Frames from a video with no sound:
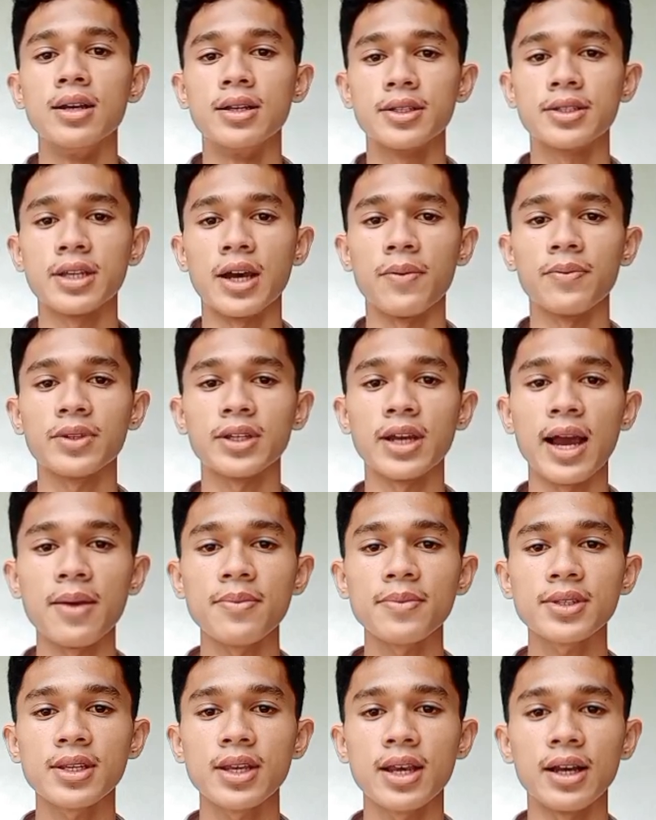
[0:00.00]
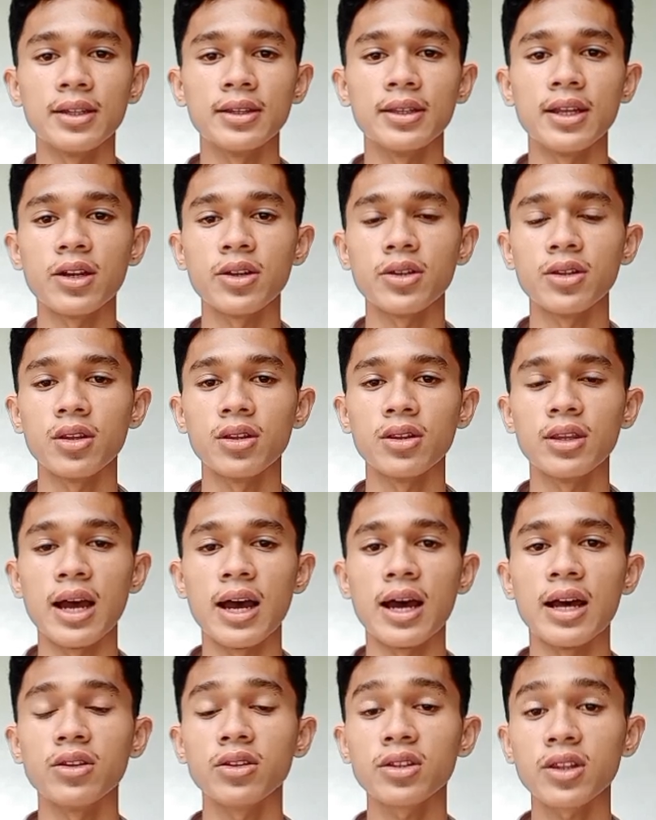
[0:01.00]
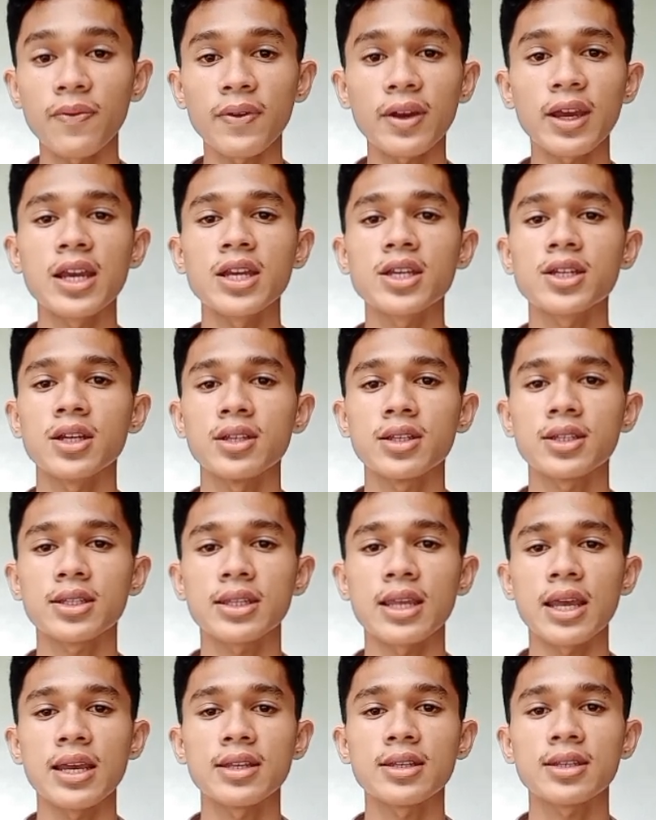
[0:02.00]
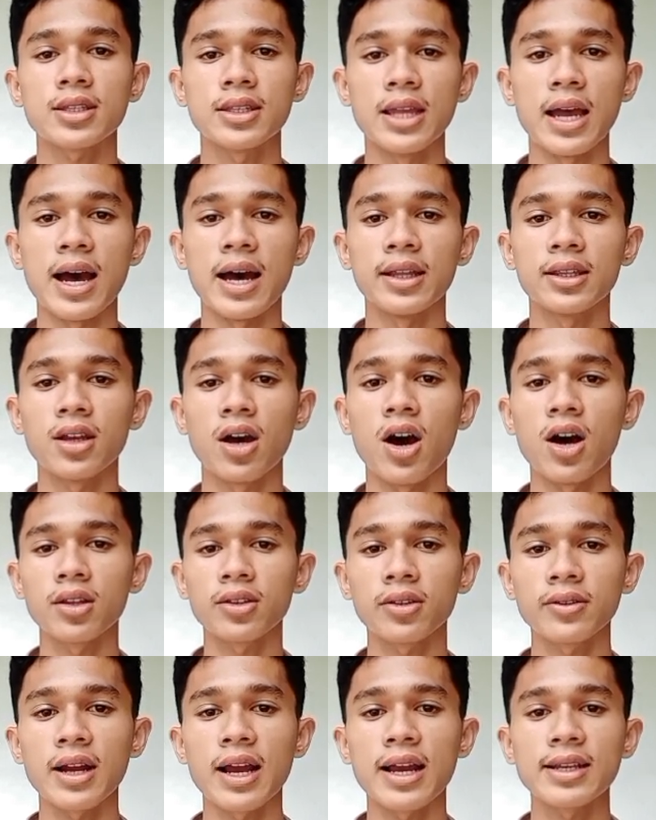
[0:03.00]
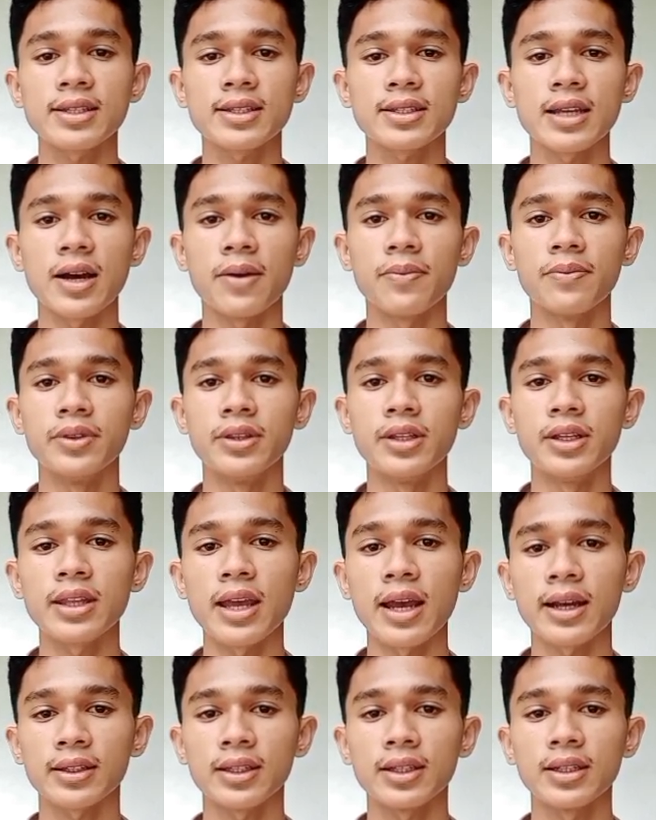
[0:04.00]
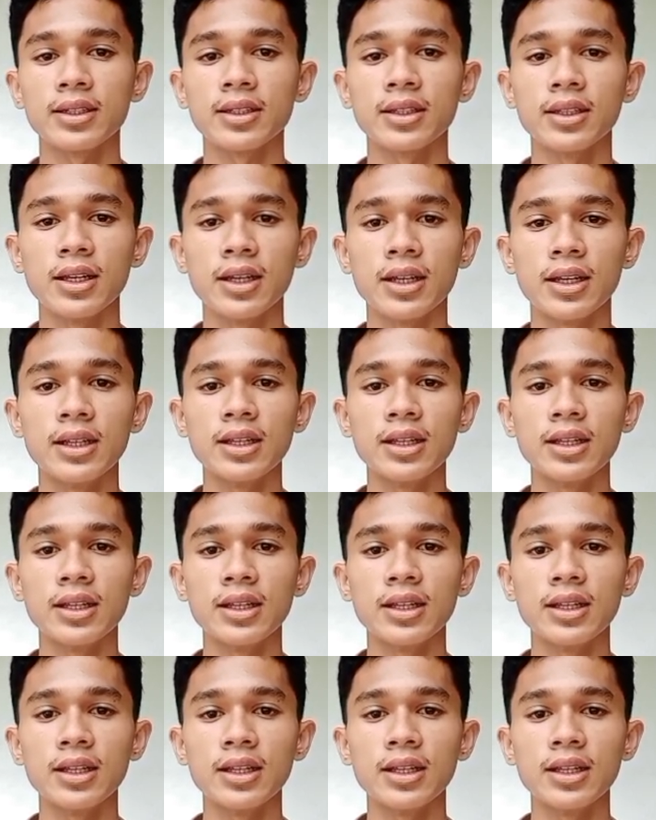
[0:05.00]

Sometimes, the notification states that authorized have detected